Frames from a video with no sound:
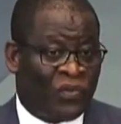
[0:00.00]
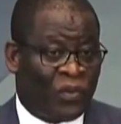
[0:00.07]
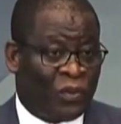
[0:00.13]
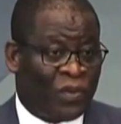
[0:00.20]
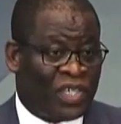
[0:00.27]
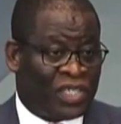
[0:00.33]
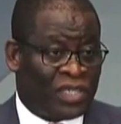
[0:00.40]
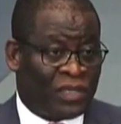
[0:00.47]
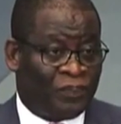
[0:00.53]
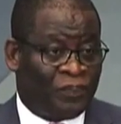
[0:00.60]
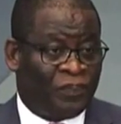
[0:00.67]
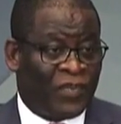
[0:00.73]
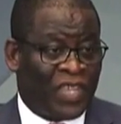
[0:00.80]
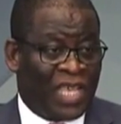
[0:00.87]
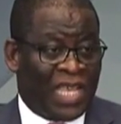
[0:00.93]
information.
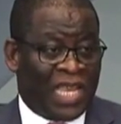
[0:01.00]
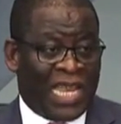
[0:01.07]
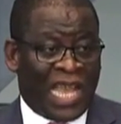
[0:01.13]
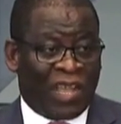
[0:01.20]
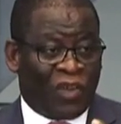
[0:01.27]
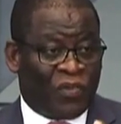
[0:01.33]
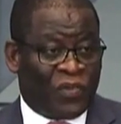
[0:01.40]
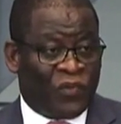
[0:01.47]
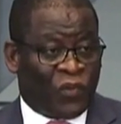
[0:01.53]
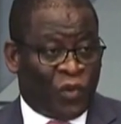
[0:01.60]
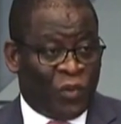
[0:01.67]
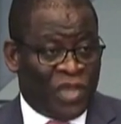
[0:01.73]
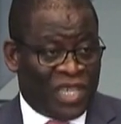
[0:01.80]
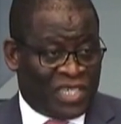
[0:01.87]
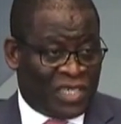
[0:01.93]
Lack of
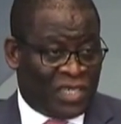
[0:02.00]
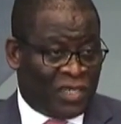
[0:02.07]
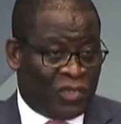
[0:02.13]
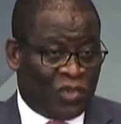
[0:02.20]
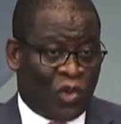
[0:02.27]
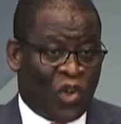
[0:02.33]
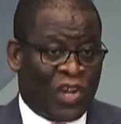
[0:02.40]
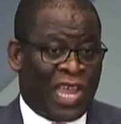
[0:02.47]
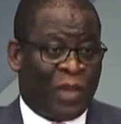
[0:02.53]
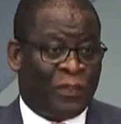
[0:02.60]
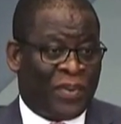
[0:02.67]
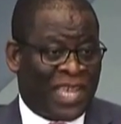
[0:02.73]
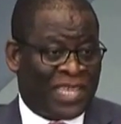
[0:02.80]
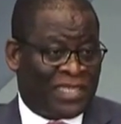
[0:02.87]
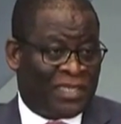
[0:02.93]
information on our
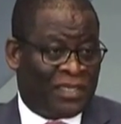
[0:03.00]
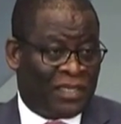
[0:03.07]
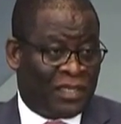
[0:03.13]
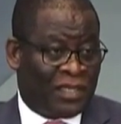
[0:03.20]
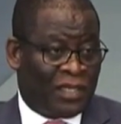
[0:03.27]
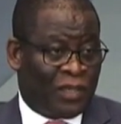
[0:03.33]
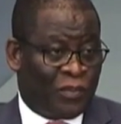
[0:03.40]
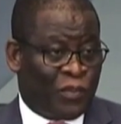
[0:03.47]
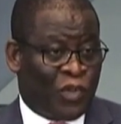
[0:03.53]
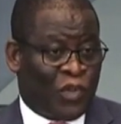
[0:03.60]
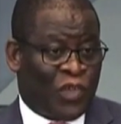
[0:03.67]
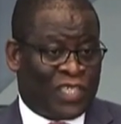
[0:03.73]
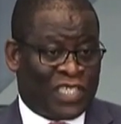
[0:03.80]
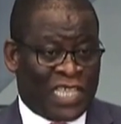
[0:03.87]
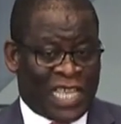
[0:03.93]
part
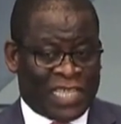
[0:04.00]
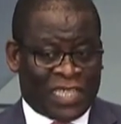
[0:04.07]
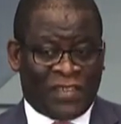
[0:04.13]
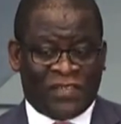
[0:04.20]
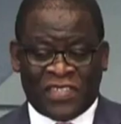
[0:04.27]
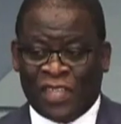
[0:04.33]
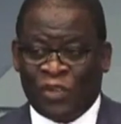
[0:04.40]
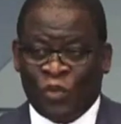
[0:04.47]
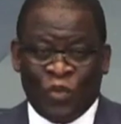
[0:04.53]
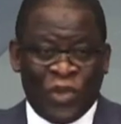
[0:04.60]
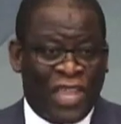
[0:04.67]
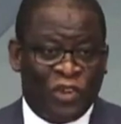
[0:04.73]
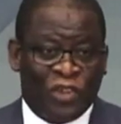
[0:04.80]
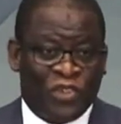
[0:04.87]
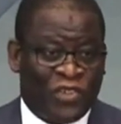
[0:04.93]
because, as I've said,
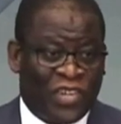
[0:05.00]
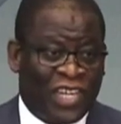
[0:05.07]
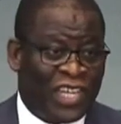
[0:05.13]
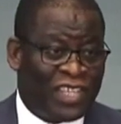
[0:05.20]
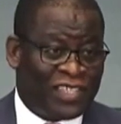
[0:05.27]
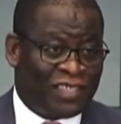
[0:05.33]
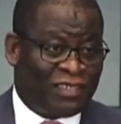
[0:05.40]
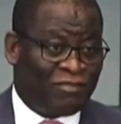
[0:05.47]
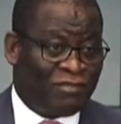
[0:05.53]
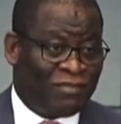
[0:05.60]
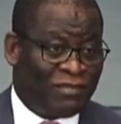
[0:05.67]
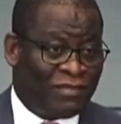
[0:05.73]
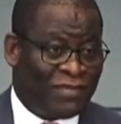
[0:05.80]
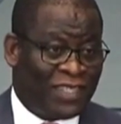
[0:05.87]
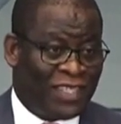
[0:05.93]
we are not traders.
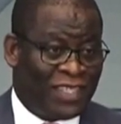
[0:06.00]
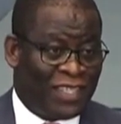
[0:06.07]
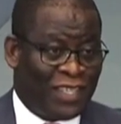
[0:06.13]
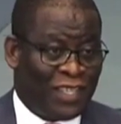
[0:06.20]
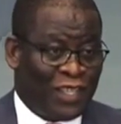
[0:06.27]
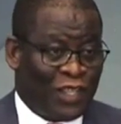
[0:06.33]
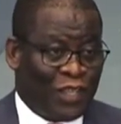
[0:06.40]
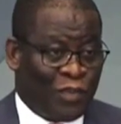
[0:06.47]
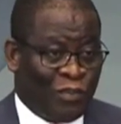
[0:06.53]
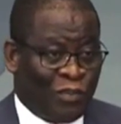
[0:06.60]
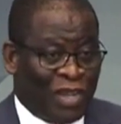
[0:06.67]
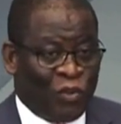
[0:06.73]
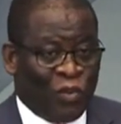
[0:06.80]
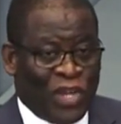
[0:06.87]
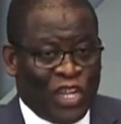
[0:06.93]

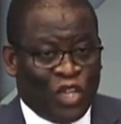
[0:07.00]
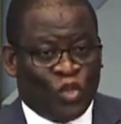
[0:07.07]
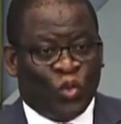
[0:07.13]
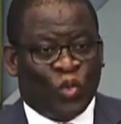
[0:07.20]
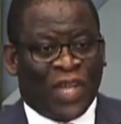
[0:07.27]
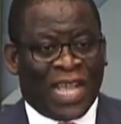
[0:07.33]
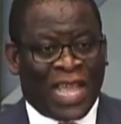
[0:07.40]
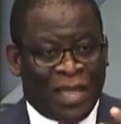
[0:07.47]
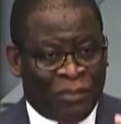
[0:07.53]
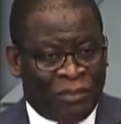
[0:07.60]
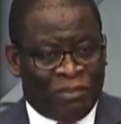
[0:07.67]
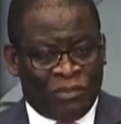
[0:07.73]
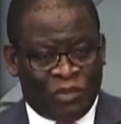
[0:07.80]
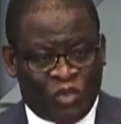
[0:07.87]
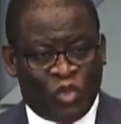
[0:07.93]
But we need to
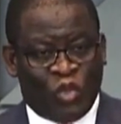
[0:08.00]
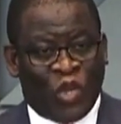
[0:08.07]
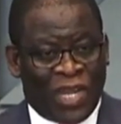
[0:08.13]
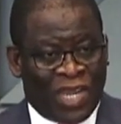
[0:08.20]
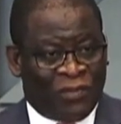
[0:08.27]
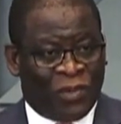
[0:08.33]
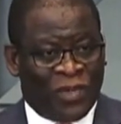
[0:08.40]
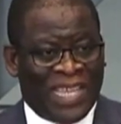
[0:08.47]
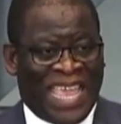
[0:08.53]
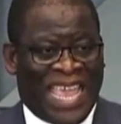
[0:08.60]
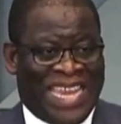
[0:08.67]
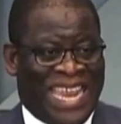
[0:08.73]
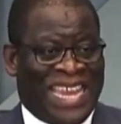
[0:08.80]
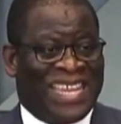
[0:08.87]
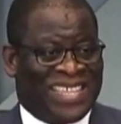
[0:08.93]
come to your level
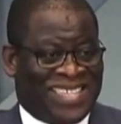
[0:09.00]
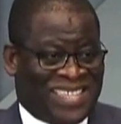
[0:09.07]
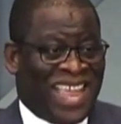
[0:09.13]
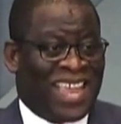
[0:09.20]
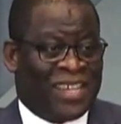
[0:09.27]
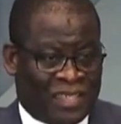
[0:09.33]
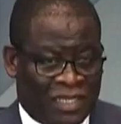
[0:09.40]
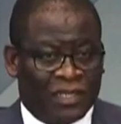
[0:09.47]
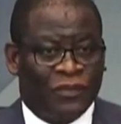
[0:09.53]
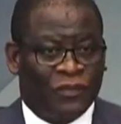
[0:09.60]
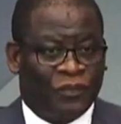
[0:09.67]
and understand.